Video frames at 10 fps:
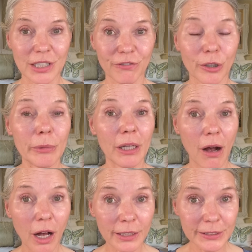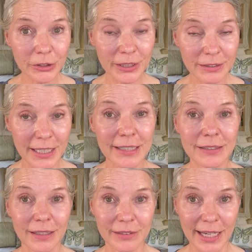formula also contains
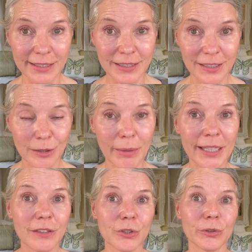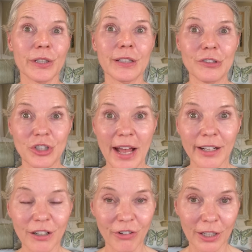niacinamide, sort of the jack
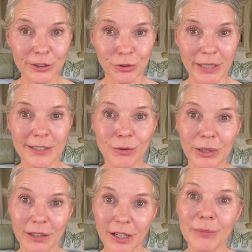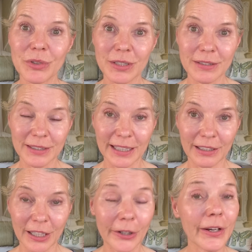of all trades when it comes to
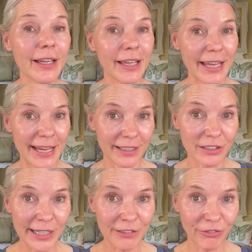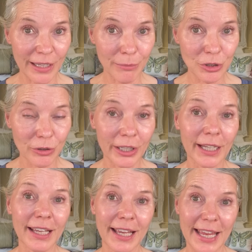skincare, anti-inflammatory,
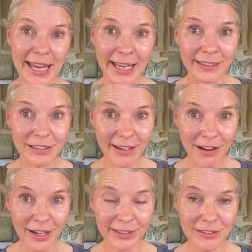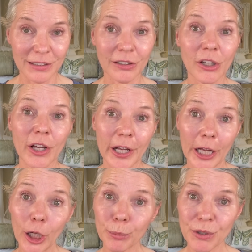antioxidant,
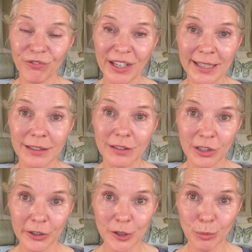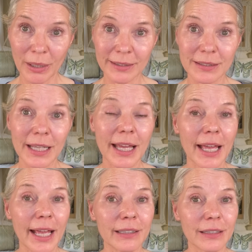helps fade dark spots,
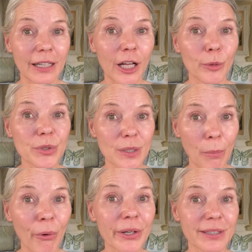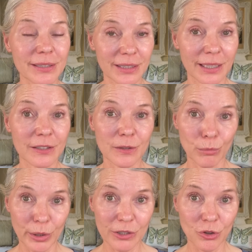and it helps support the skin's
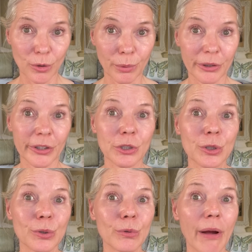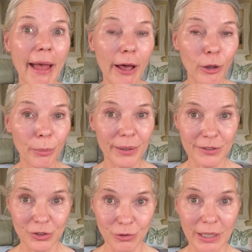moisture barrier to help
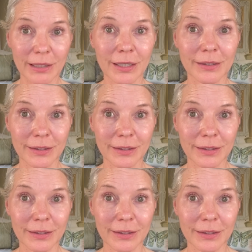strengthen the